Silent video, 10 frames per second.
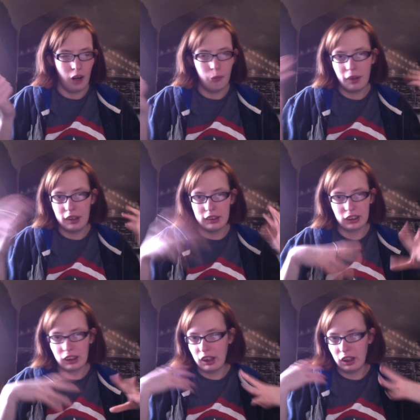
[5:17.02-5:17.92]

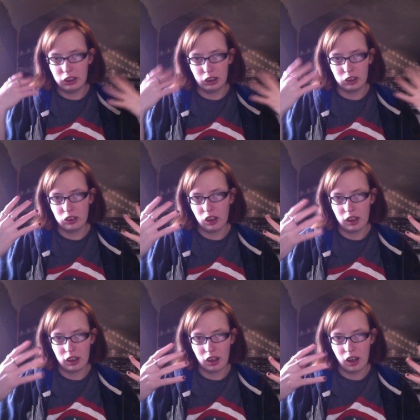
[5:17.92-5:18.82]
basically I just
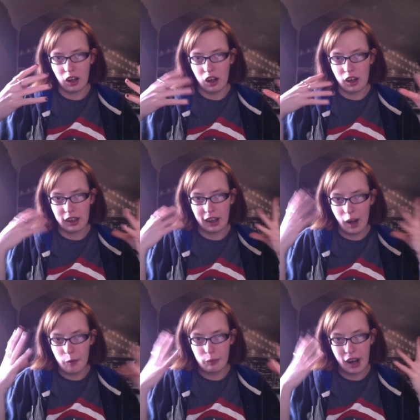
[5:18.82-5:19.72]

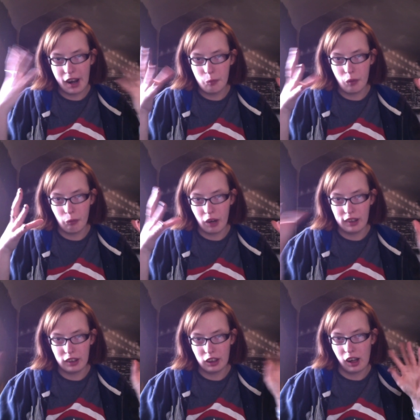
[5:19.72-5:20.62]
kept that in my
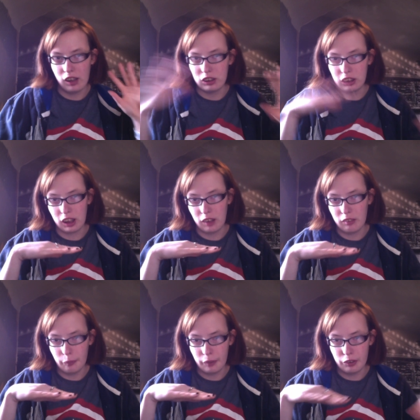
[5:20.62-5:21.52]
mind like to keep the
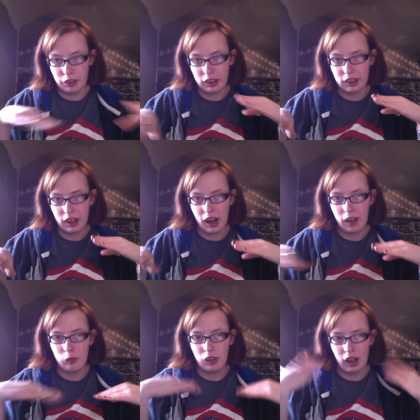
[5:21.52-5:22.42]
music
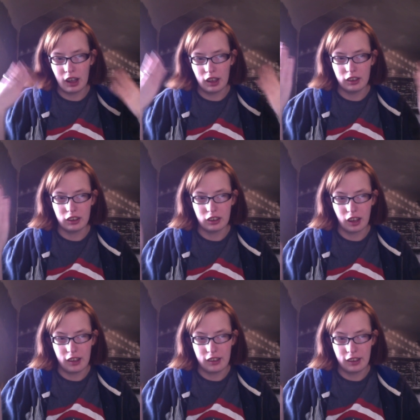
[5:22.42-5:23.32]
down and
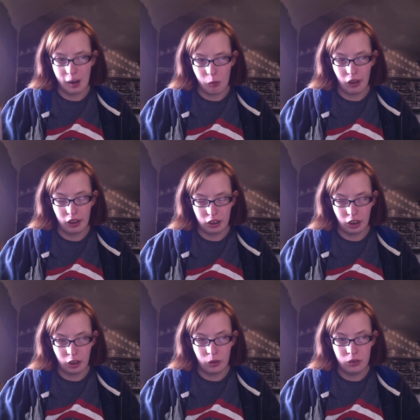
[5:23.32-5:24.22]
now I
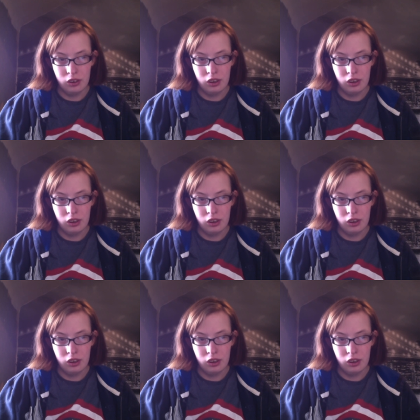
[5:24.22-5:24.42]
do